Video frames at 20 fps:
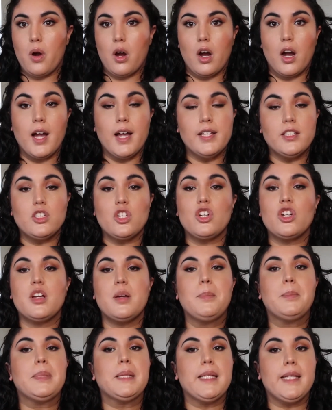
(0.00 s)
our eyes are
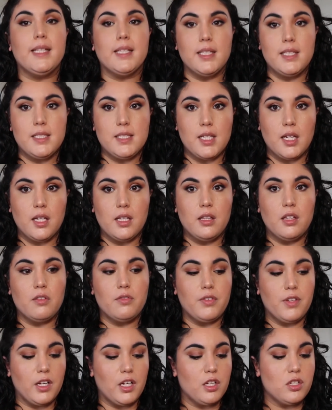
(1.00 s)
completely done, they're
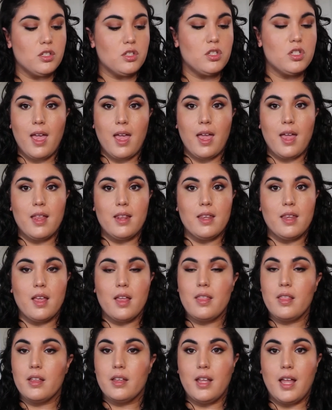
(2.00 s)
finished. And
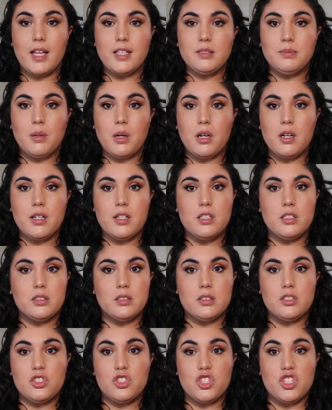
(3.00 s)
the last part
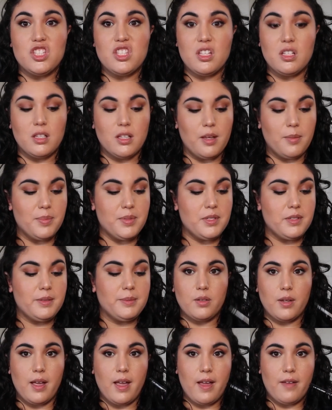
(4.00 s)
is just the lips.
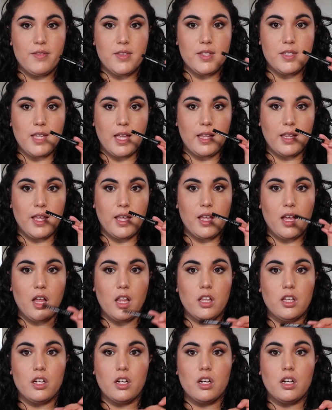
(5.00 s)
So I have this LA
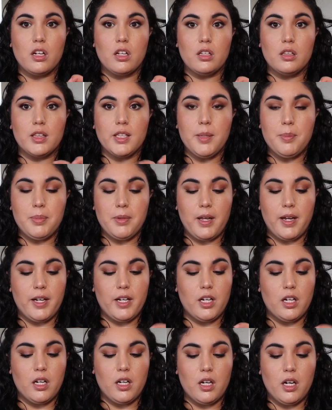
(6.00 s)
Color lip
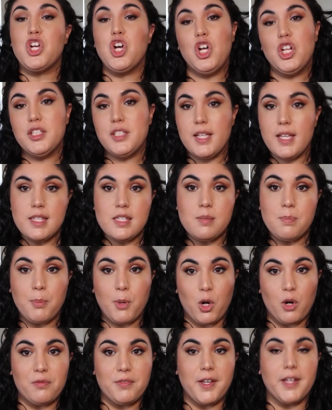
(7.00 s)
liner called It's
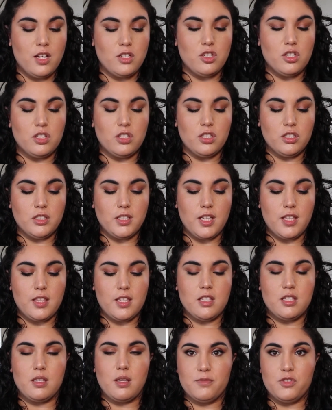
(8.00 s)
Perfect. It just looks like
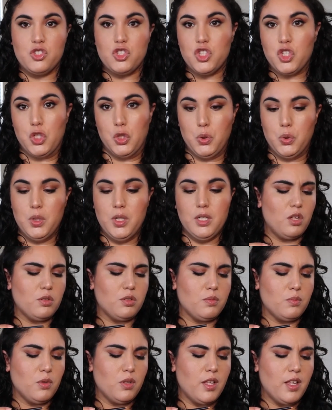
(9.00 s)
this nude. Oh,
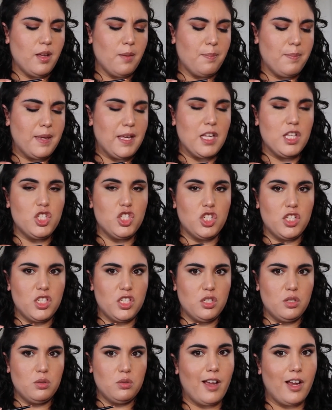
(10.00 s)
it's more like a peachy
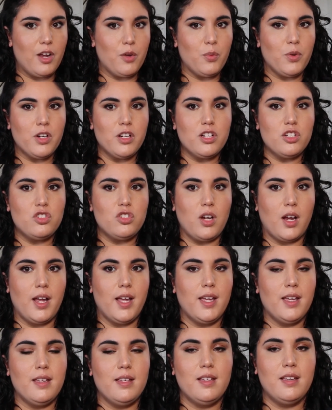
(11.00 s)
nude. All right, we're gonna try
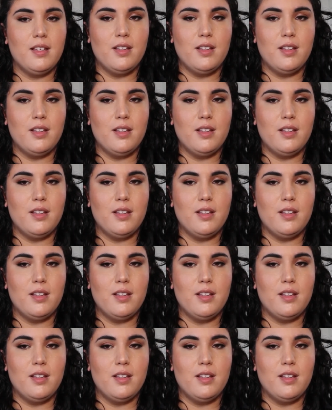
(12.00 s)
it.